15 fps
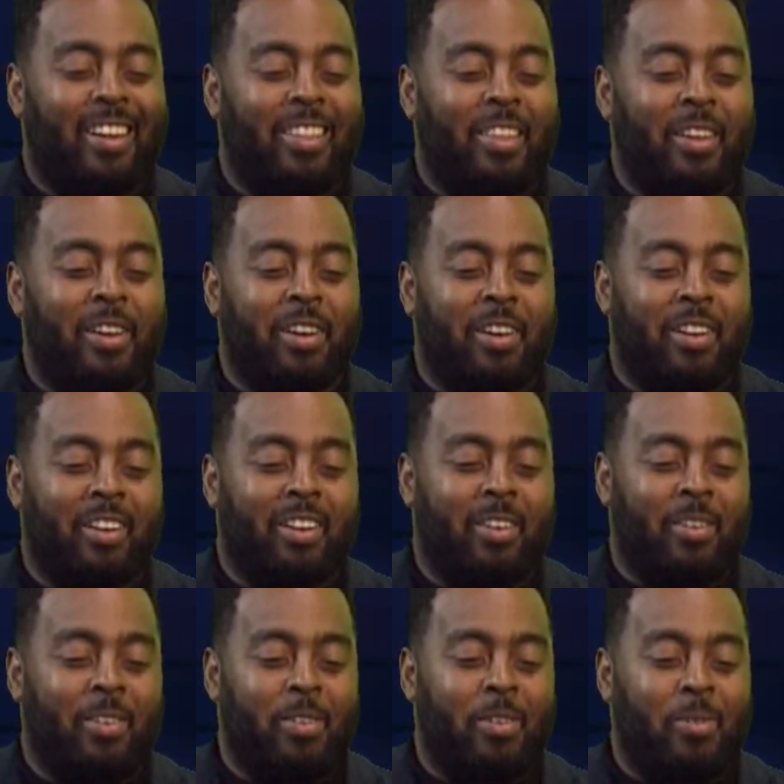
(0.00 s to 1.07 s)
think
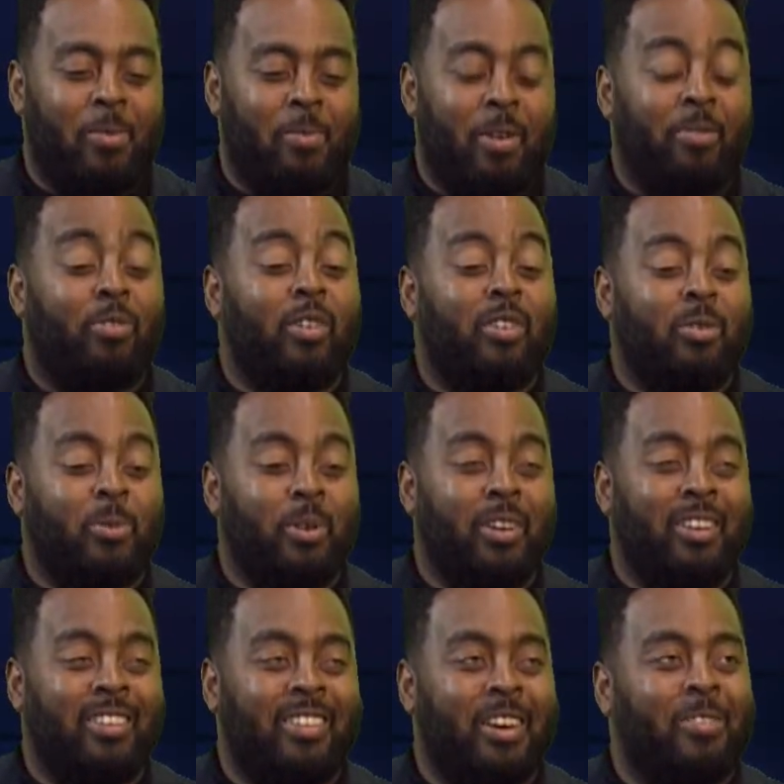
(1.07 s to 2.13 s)
my friends
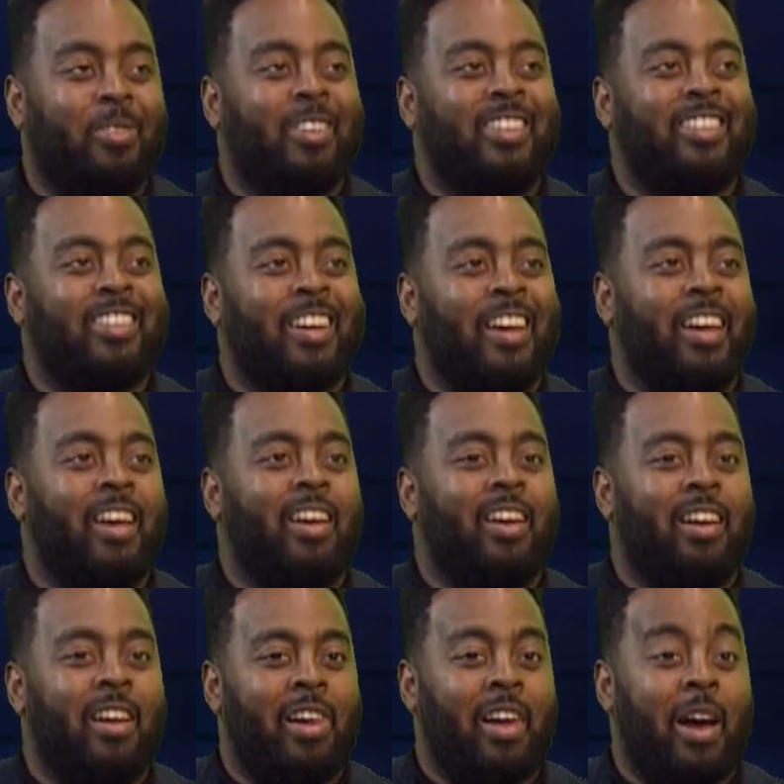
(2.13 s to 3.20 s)
would definitely say
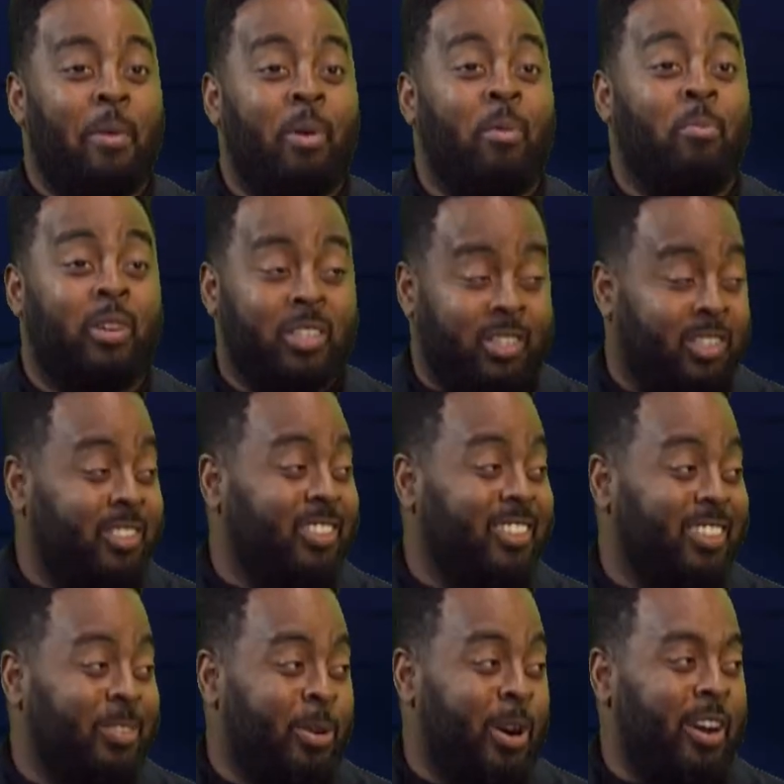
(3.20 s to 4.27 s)
I'm ambitious,
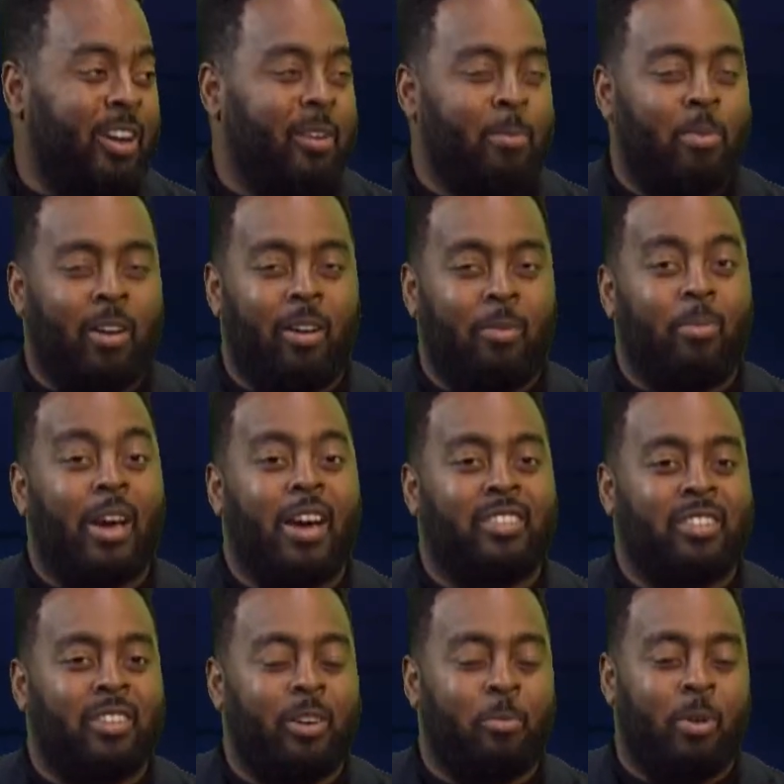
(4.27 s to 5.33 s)
right? About
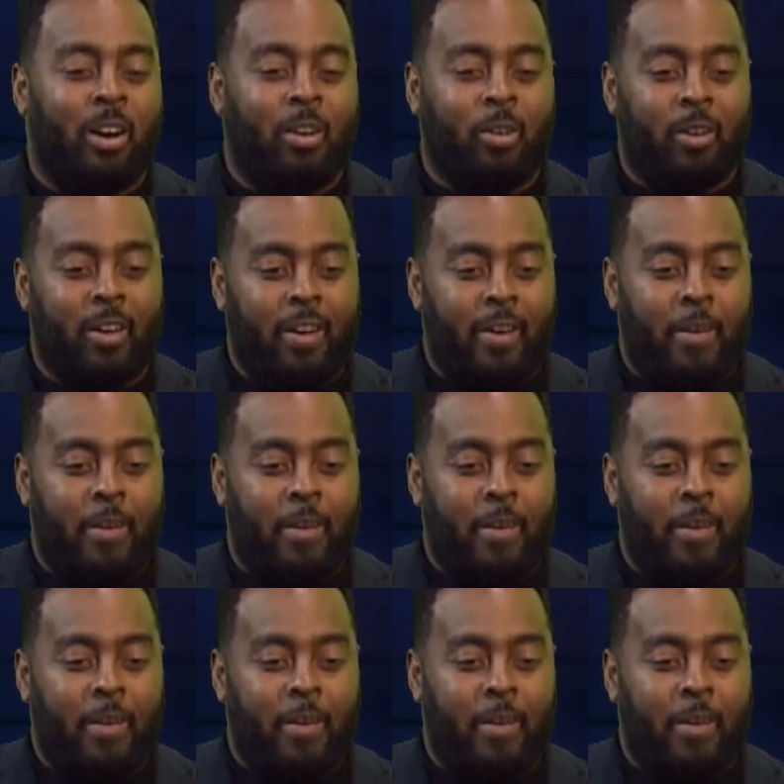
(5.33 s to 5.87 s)
passionate about.